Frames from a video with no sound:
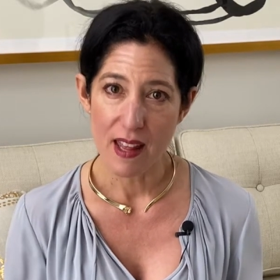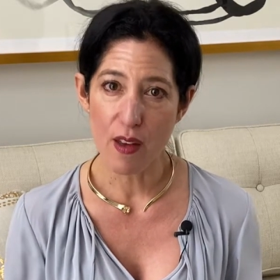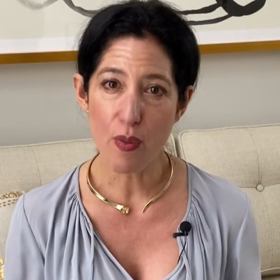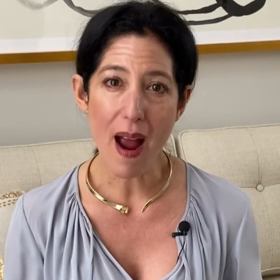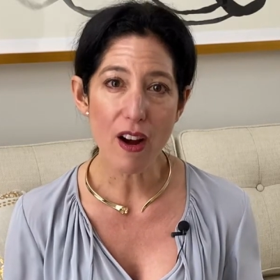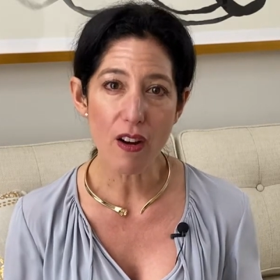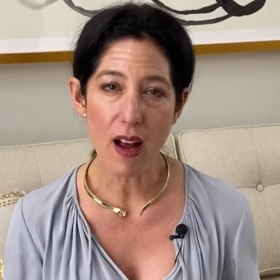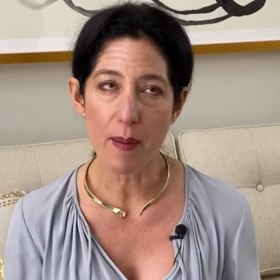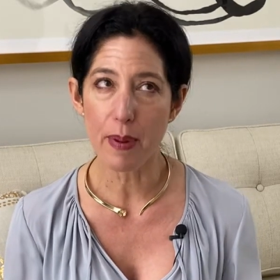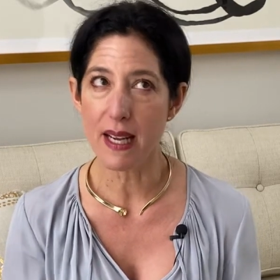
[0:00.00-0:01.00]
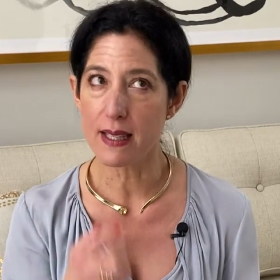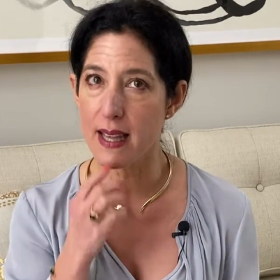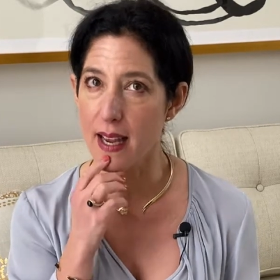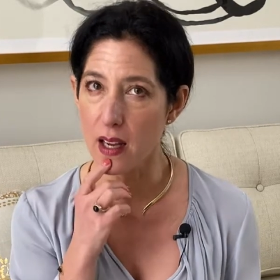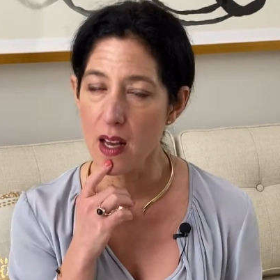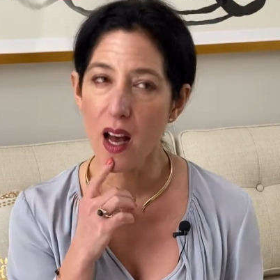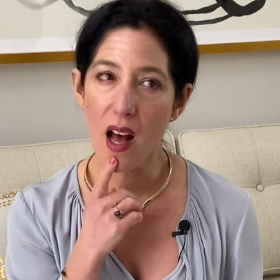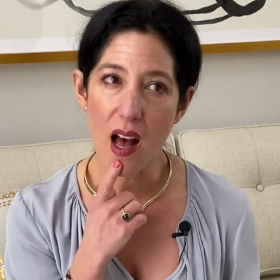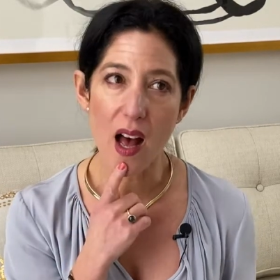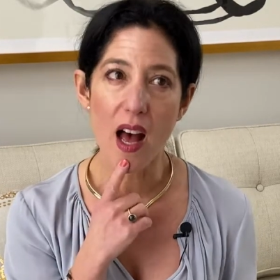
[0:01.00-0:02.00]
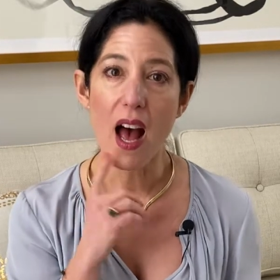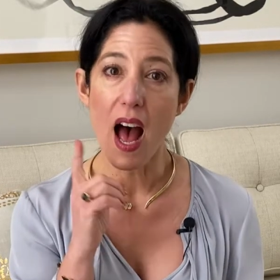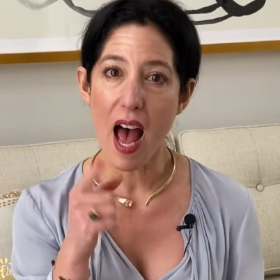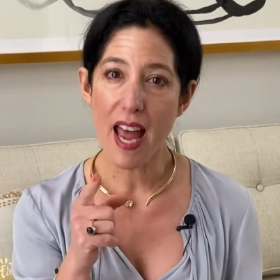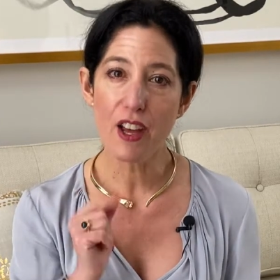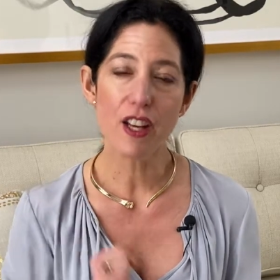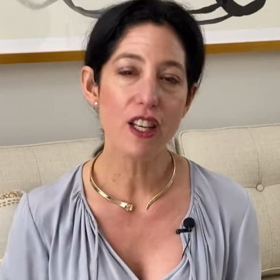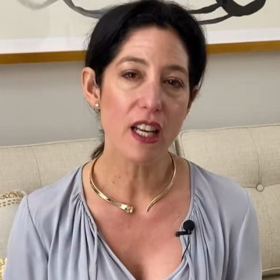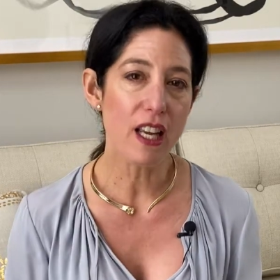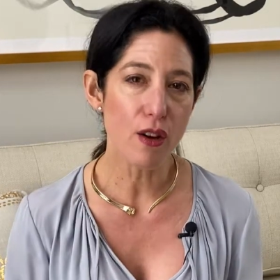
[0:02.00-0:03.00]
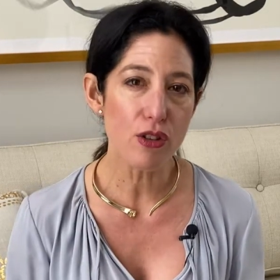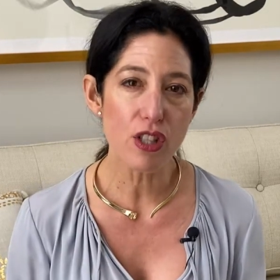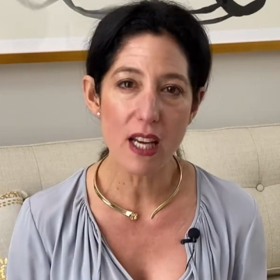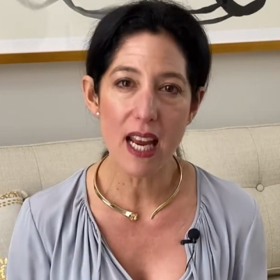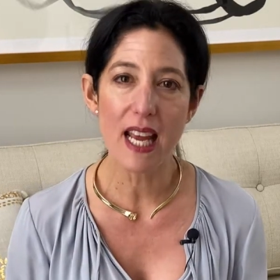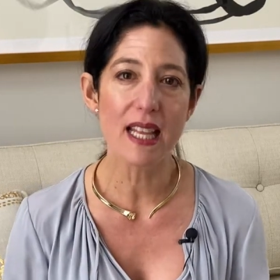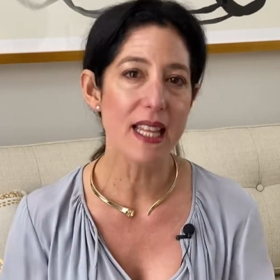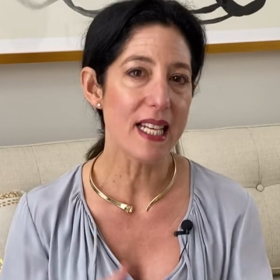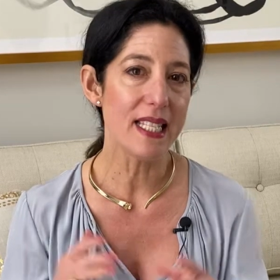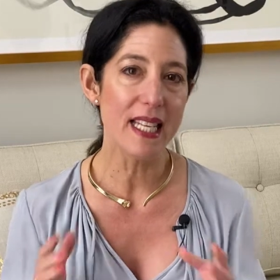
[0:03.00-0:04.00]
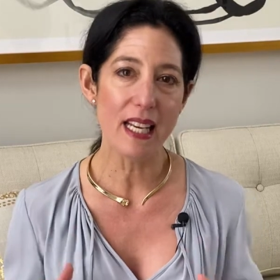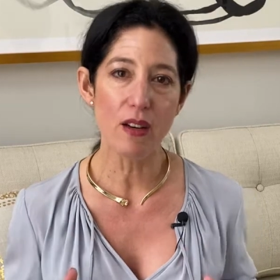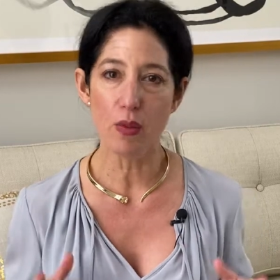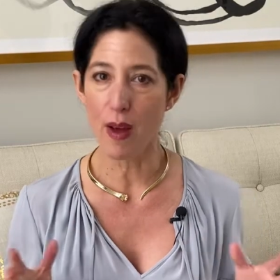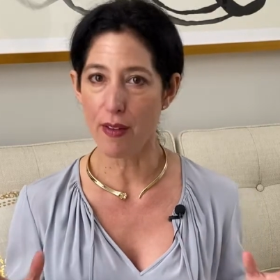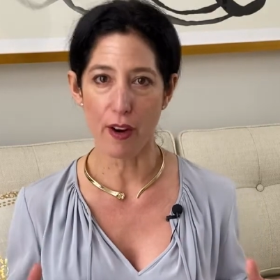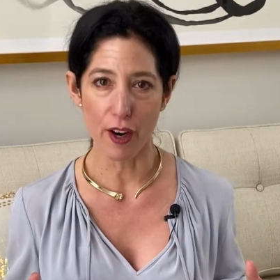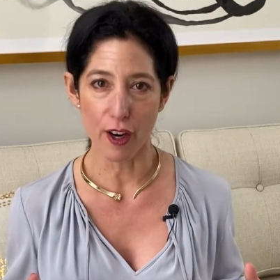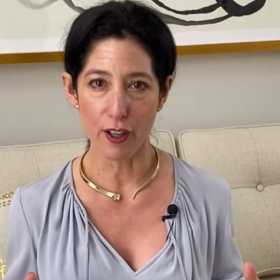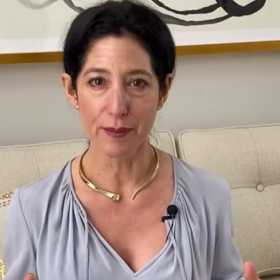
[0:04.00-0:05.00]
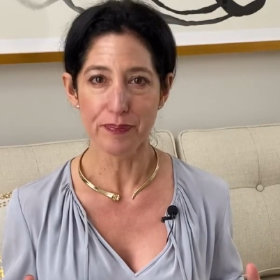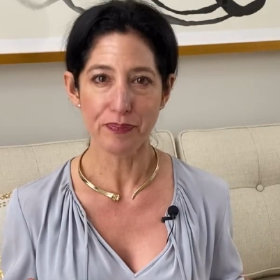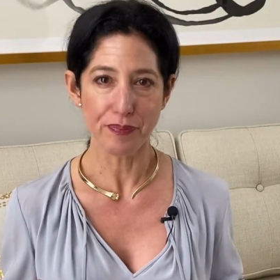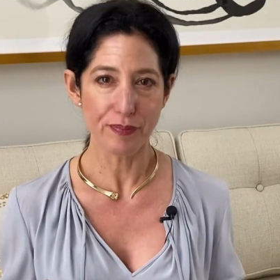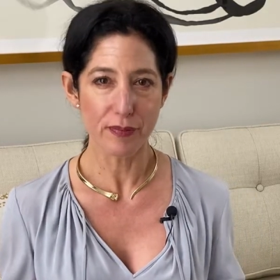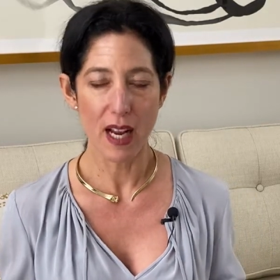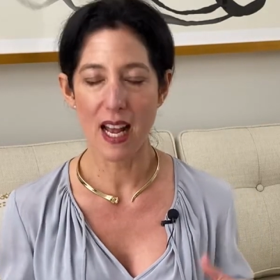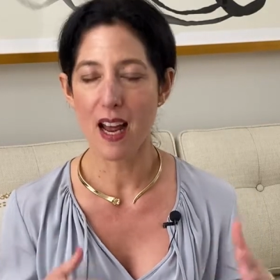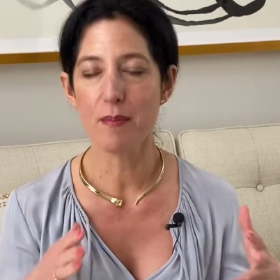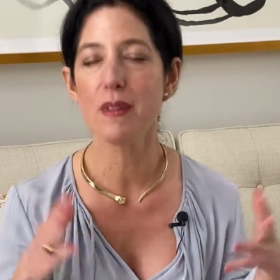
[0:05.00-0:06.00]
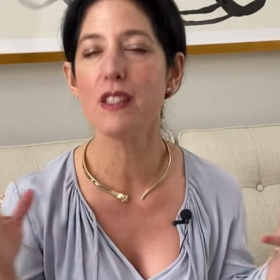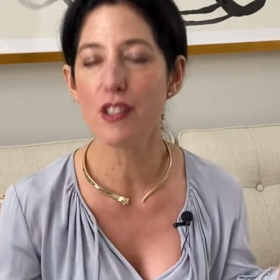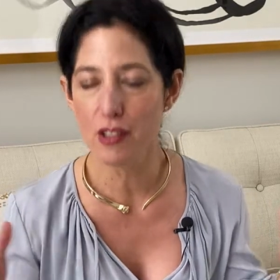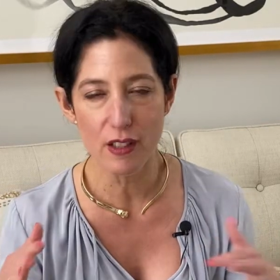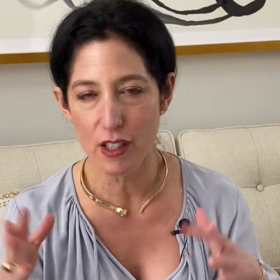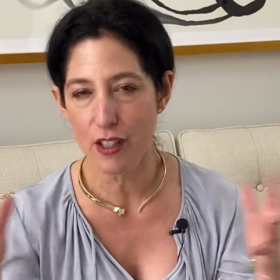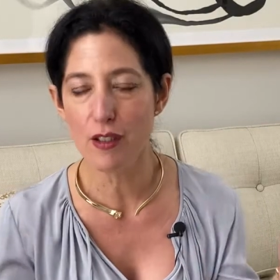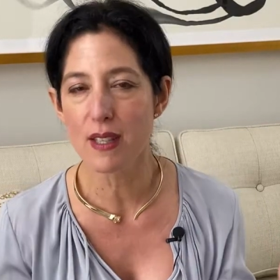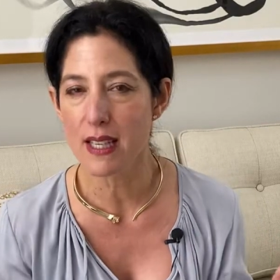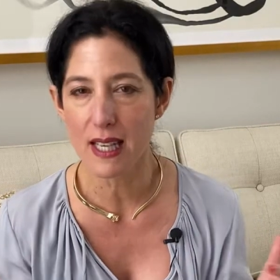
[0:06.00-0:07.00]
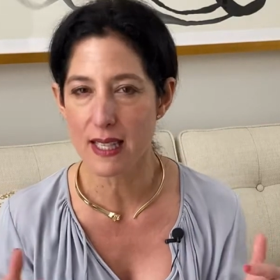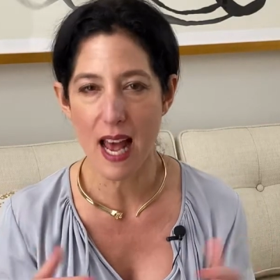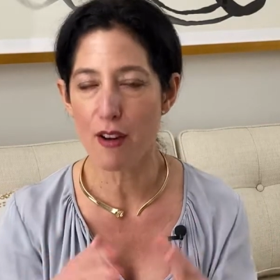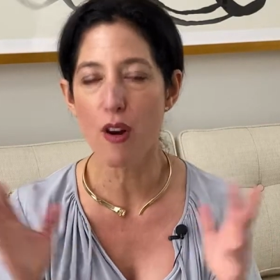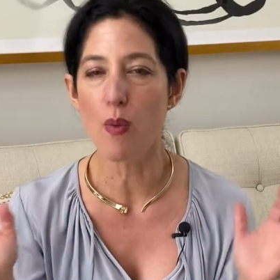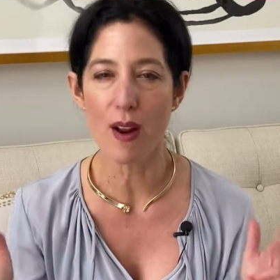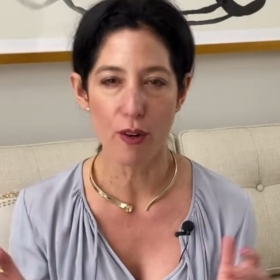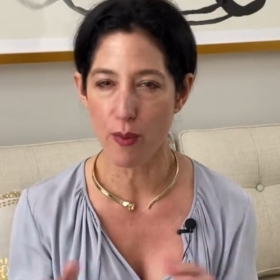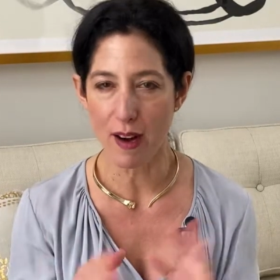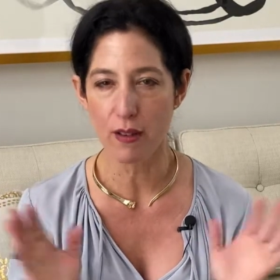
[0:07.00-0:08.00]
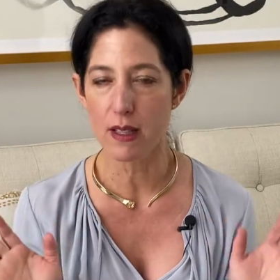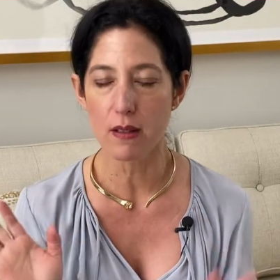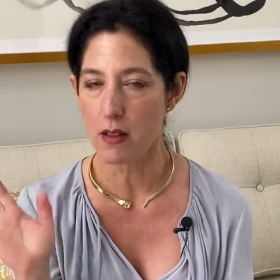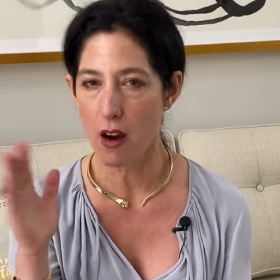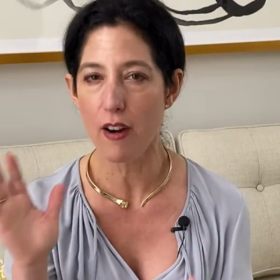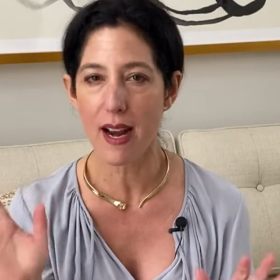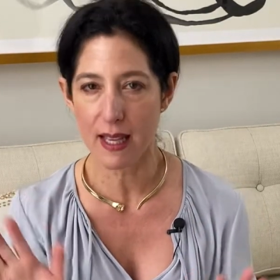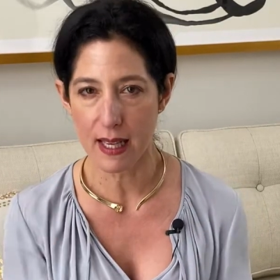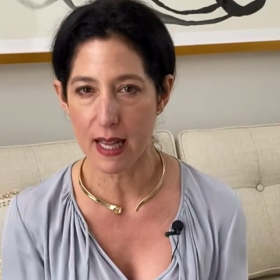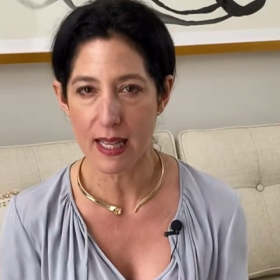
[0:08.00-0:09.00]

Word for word: The record companies think, huh, I could negotiate the deal with her. And I'm using this, I don't know what her record deals are or anything